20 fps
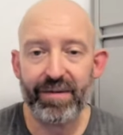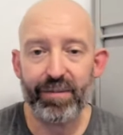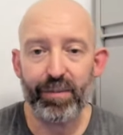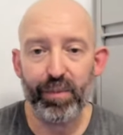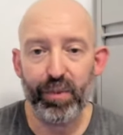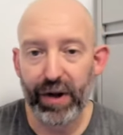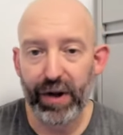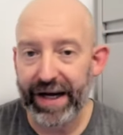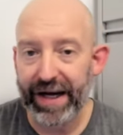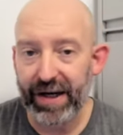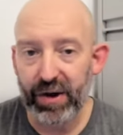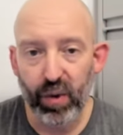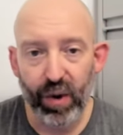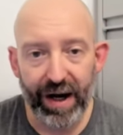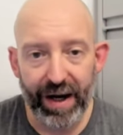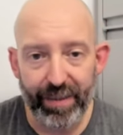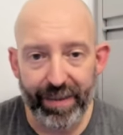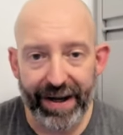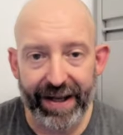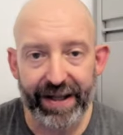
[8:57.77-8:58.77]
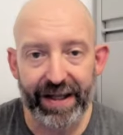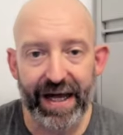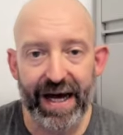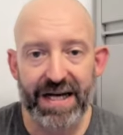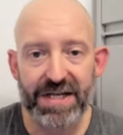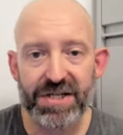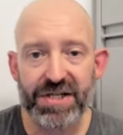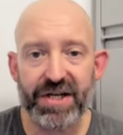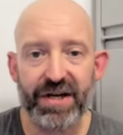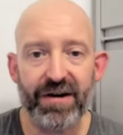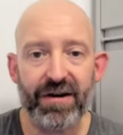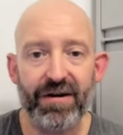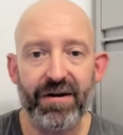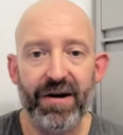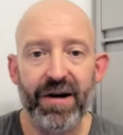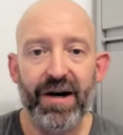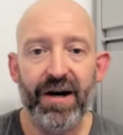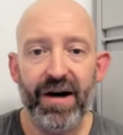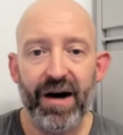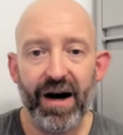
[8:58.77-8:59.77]
played quite a bit last year
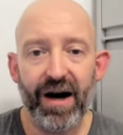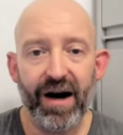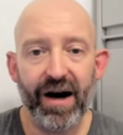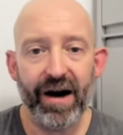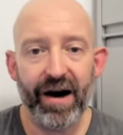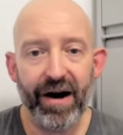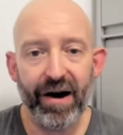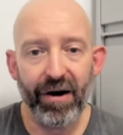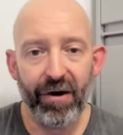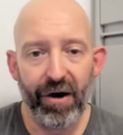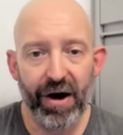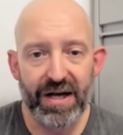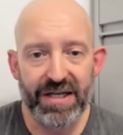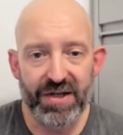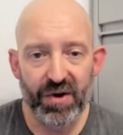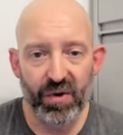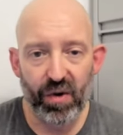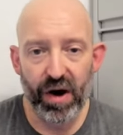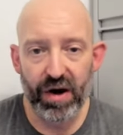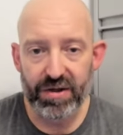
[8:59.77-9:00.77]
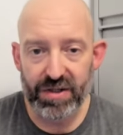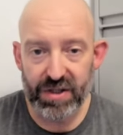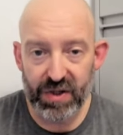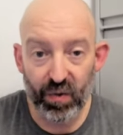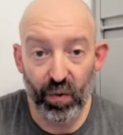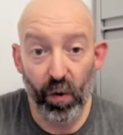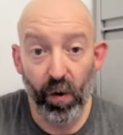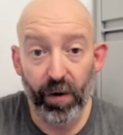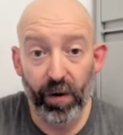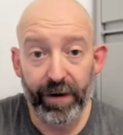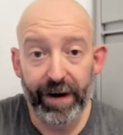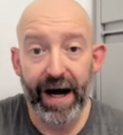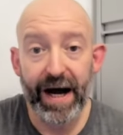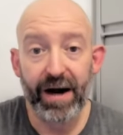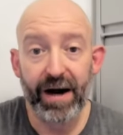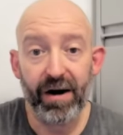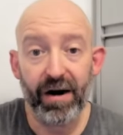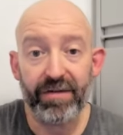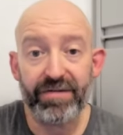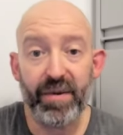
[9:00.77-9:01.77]
as a role
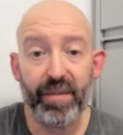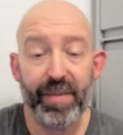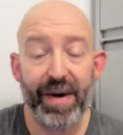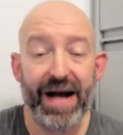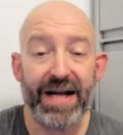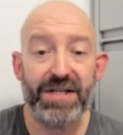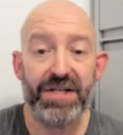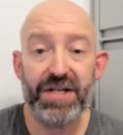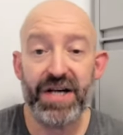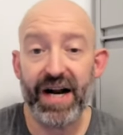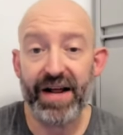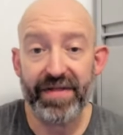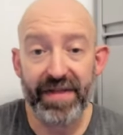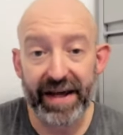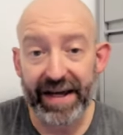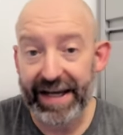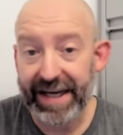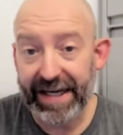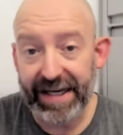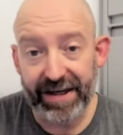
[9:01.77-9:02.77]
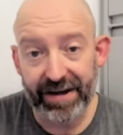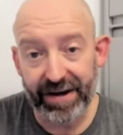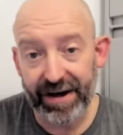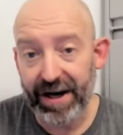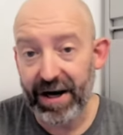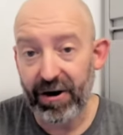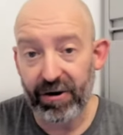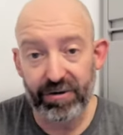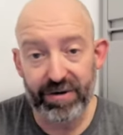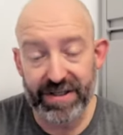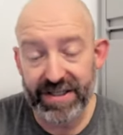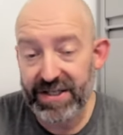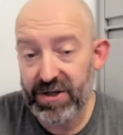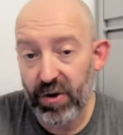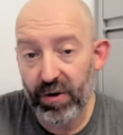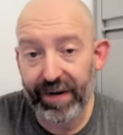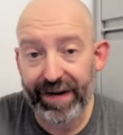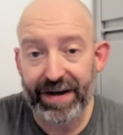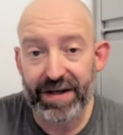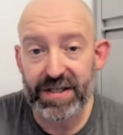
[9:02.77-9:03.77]
guy off the bench. And I think he, you know,
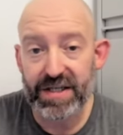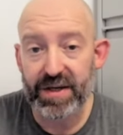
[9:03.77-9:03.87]
certainly is